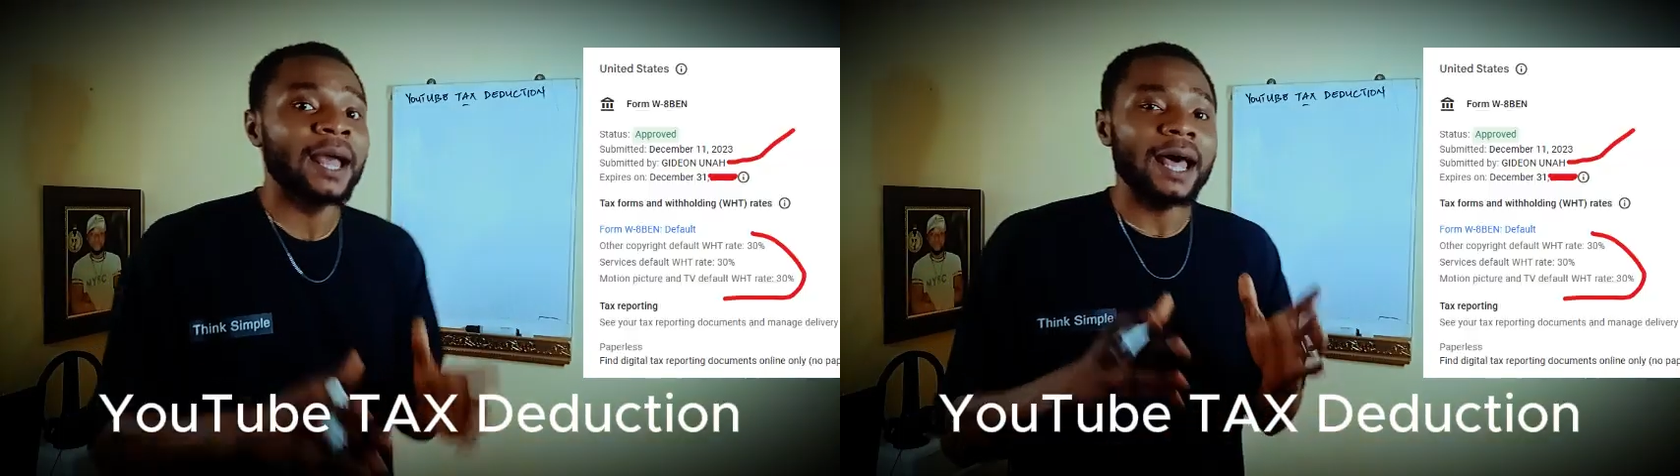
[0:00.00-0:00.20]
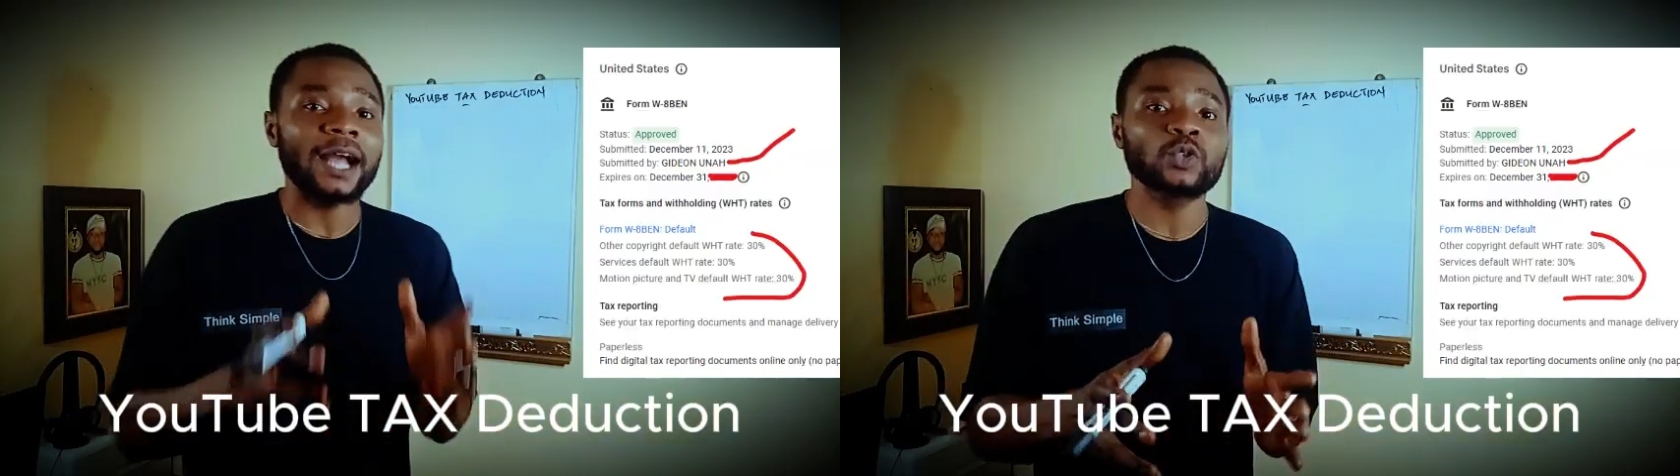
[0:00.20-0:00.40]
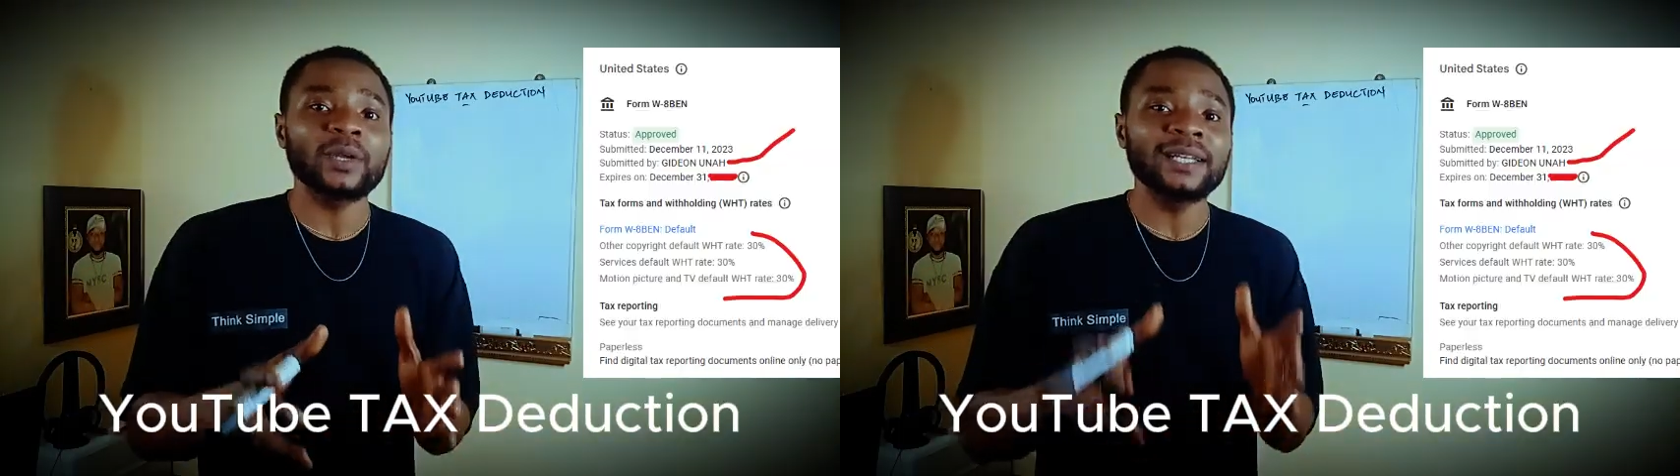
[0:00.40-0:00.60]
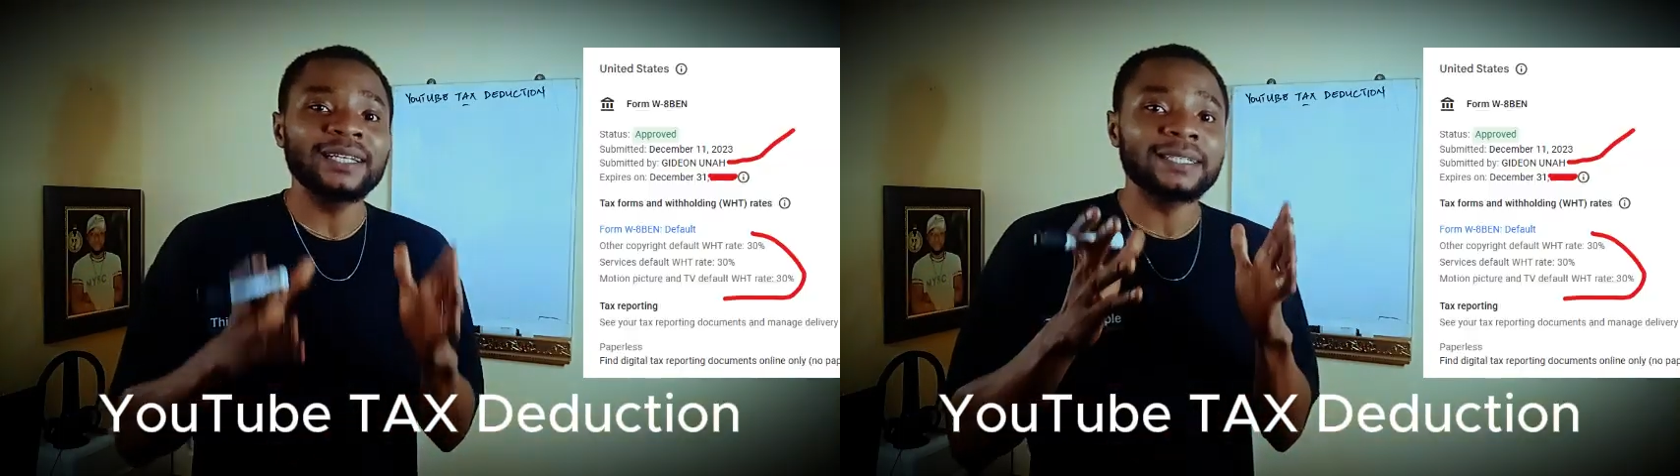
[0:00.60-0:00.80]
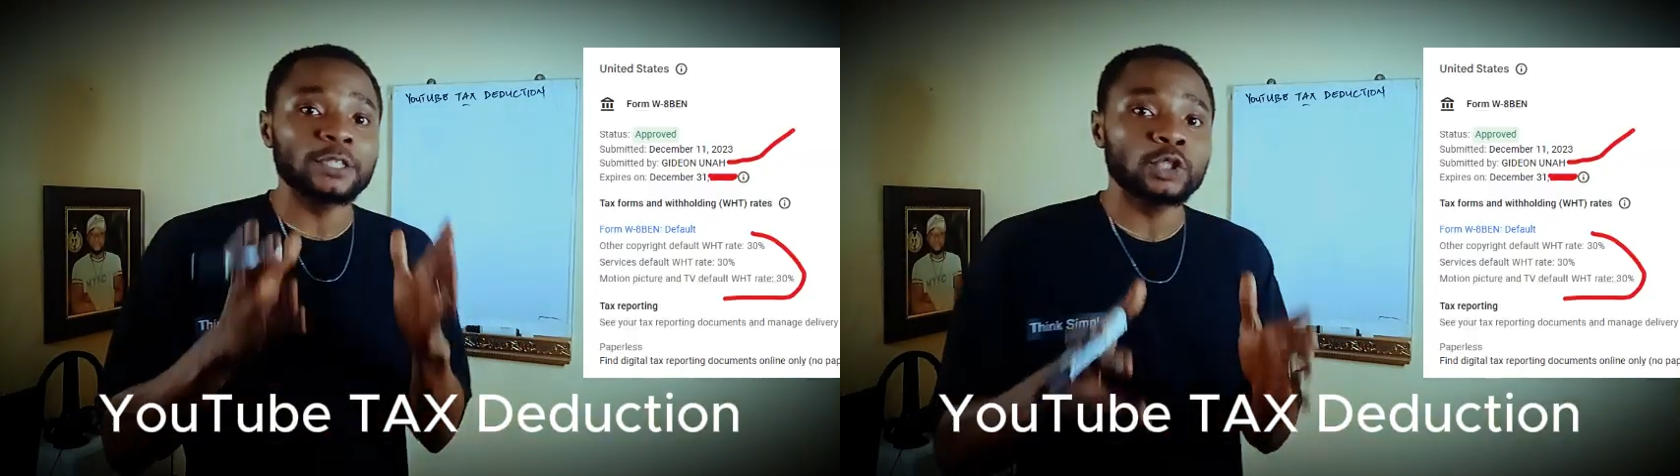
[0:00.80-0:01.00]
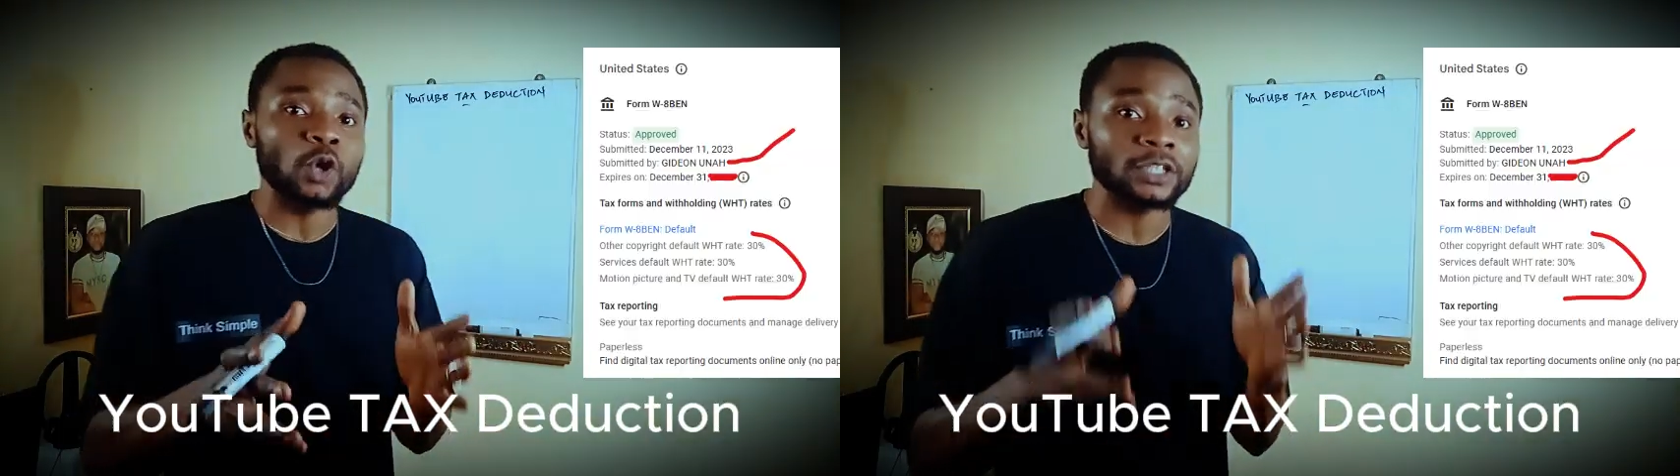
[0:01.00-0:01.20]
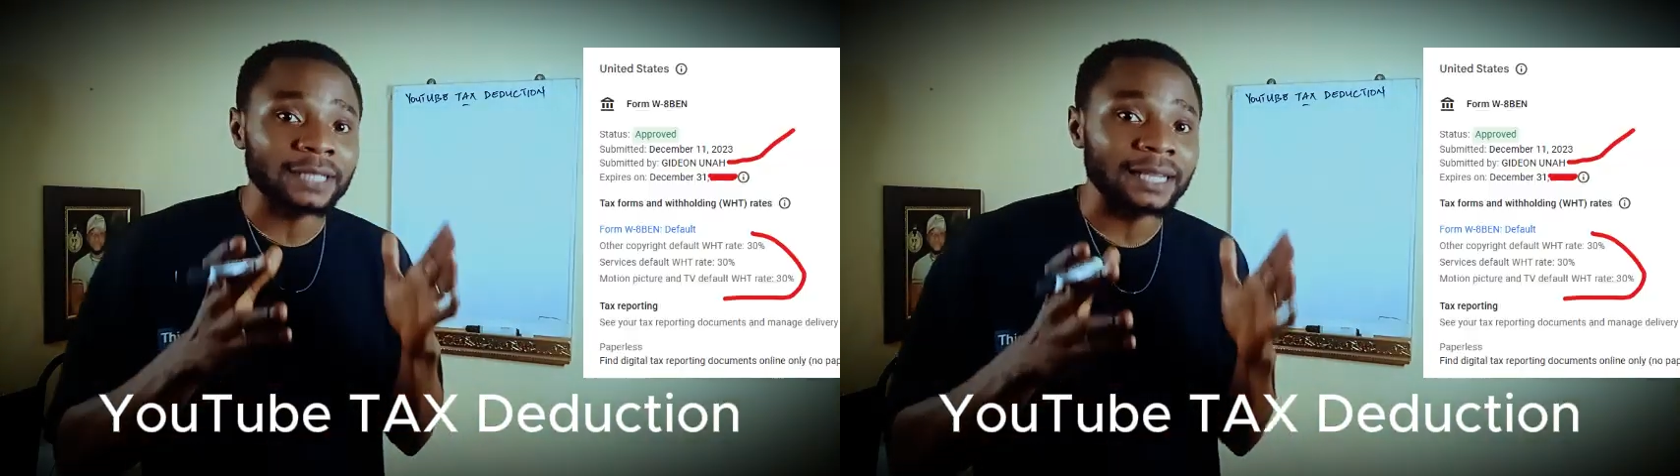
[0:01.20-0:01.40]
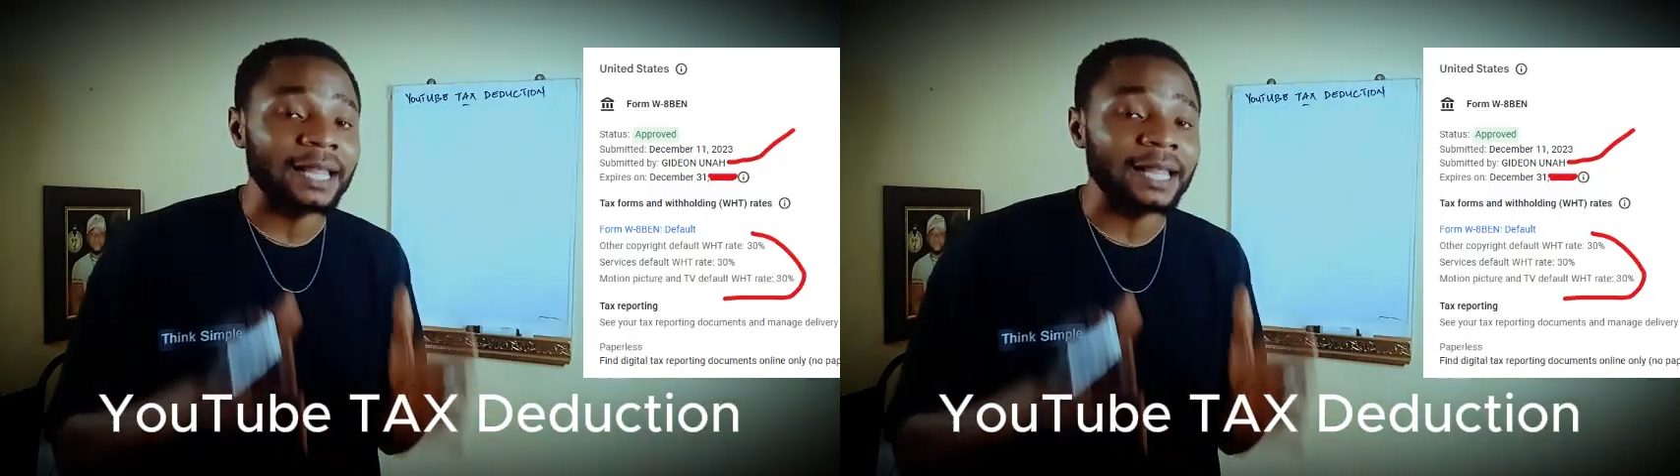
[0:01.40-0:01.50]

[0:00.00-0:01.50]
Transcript: actually deducts that